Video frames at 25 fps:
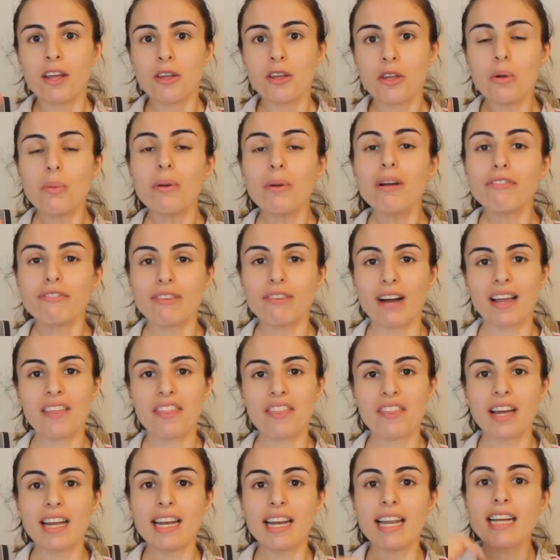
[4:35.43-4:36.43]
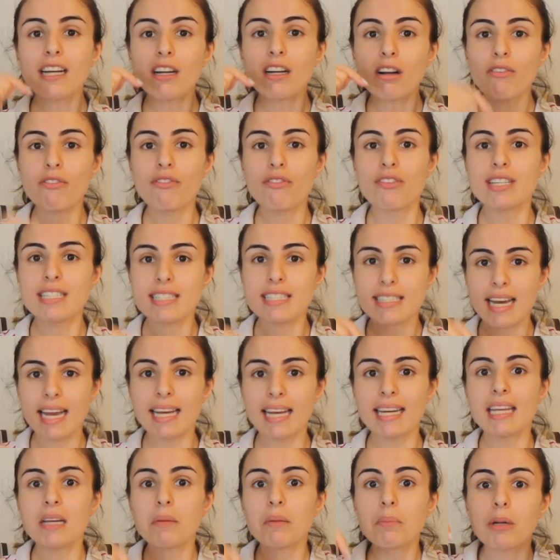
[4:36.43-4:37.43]
You will find the link of this
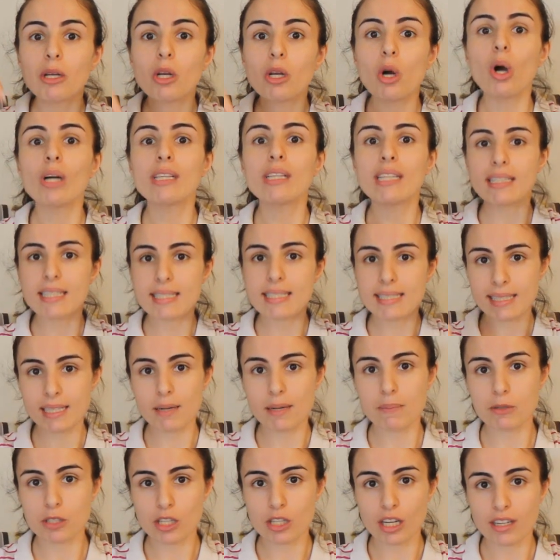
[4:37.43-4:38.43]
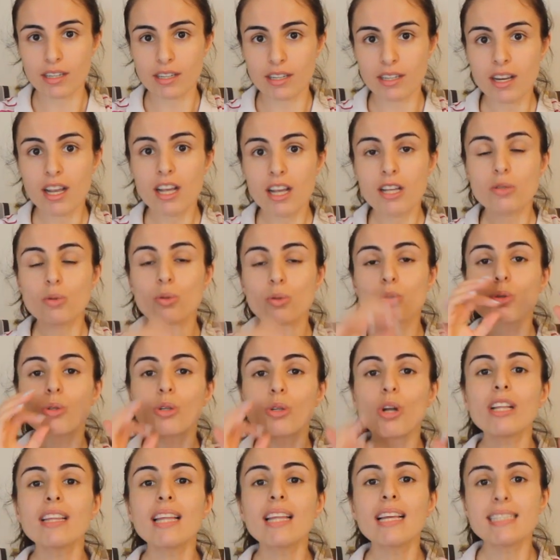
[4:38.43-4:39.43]
training below in the description, so do
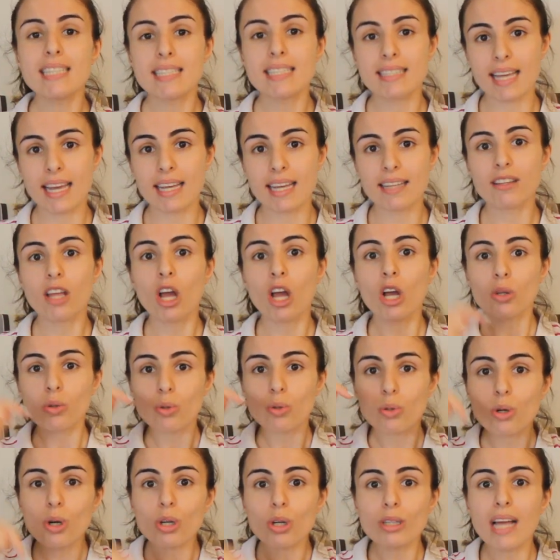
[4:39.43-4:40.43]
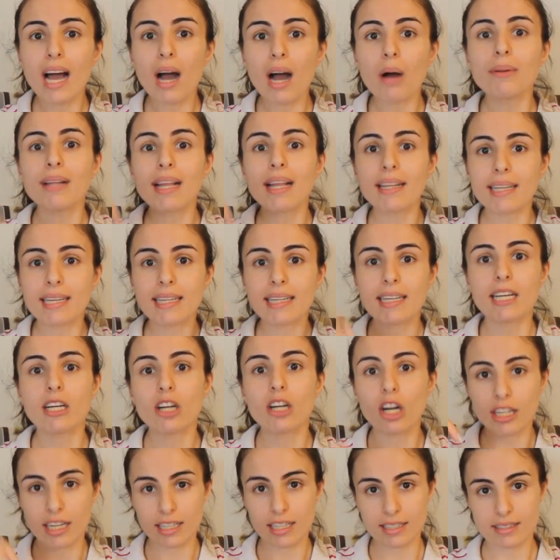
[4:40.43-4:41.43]
not hesitate to go down and click
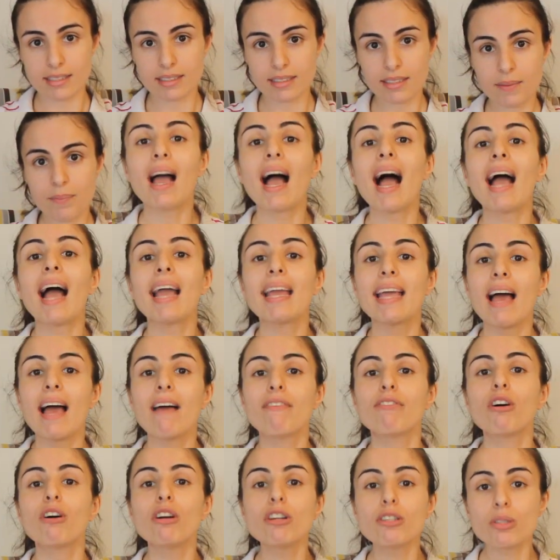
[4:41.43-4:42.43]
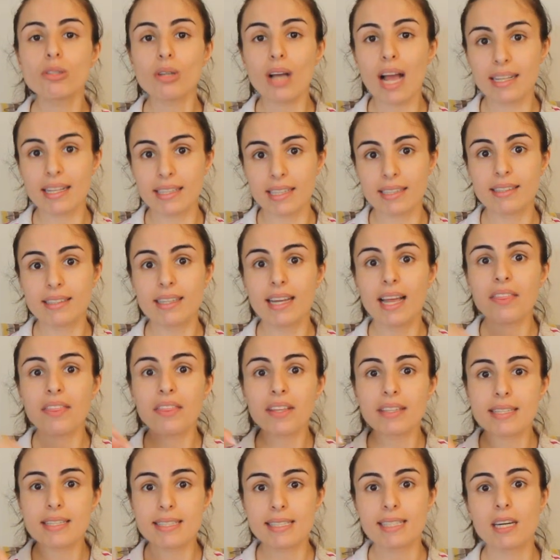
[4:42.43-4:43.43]
on it. I have also added in
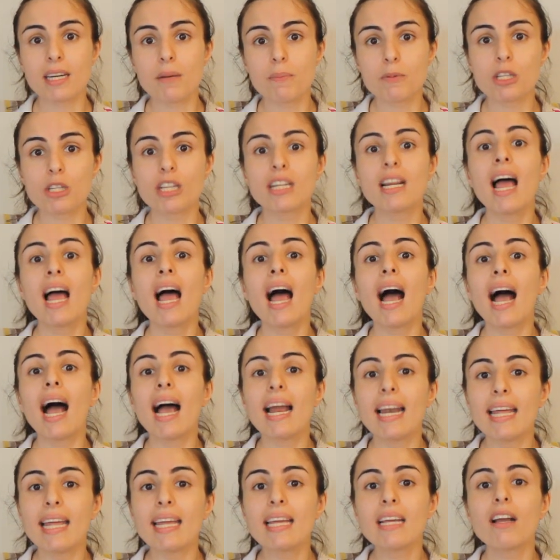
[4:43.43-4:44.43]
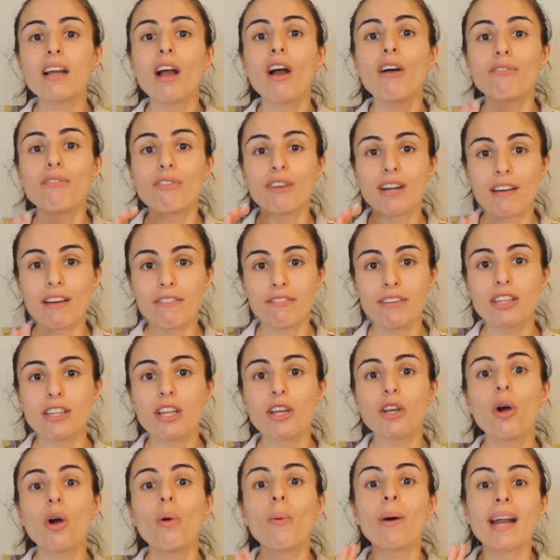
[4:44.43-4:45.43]
the description a link for a
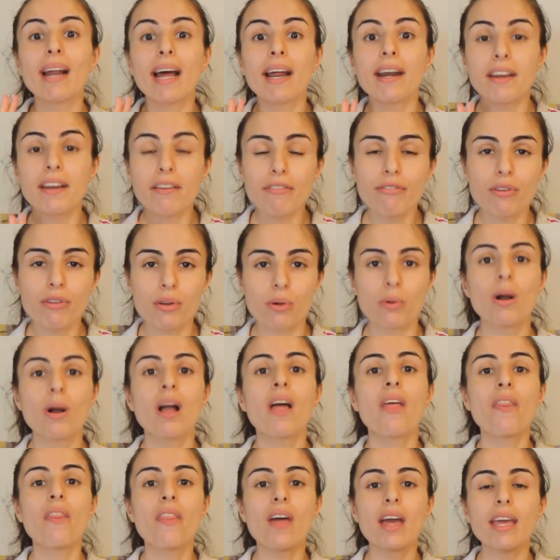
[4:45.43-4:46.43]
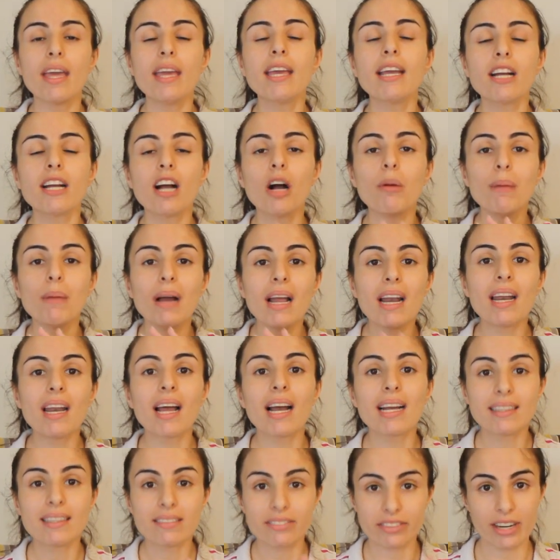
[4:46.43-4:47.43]
video where I review the Ecom
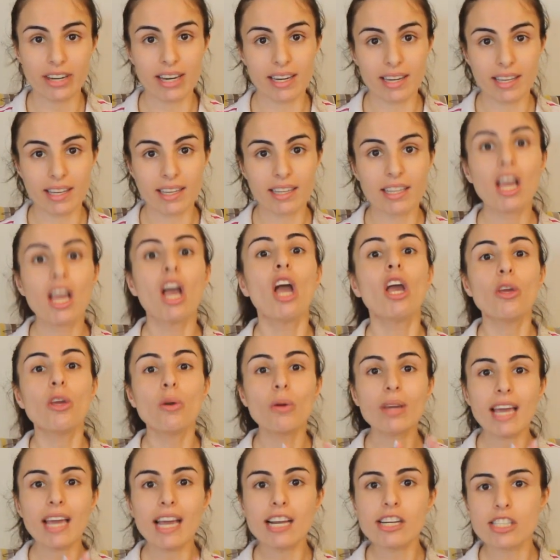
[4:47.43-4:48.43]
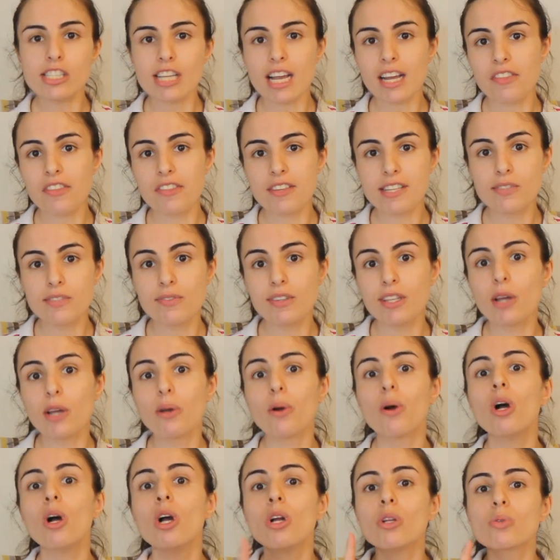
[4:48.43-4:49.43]
Elite training. You can check this
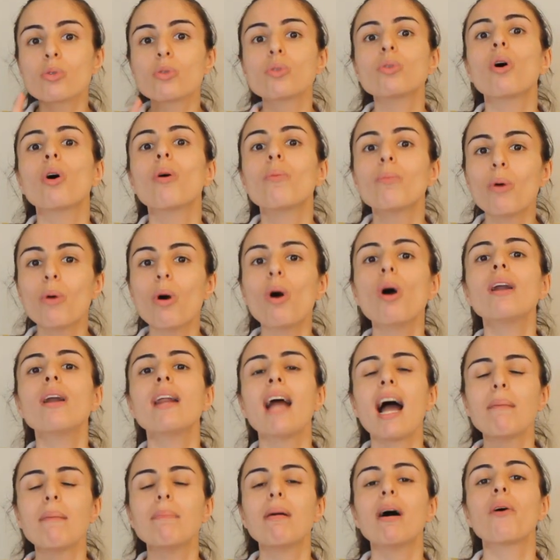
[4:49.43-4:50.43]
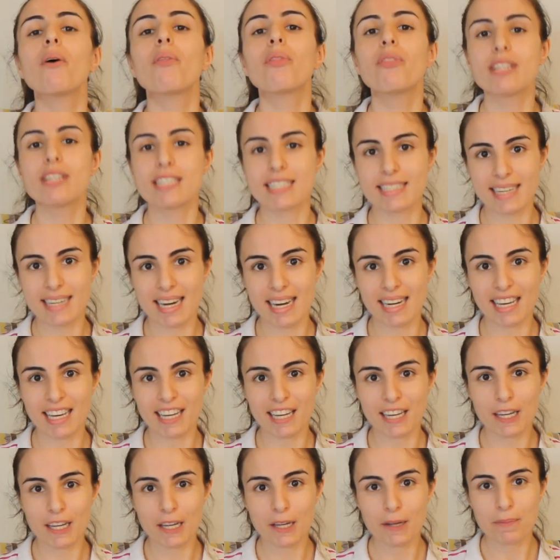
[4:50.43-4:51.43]
video to know more about this
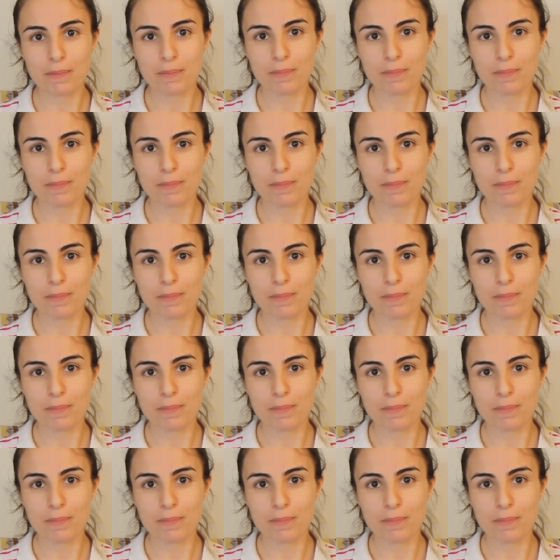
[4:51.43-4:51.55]
training.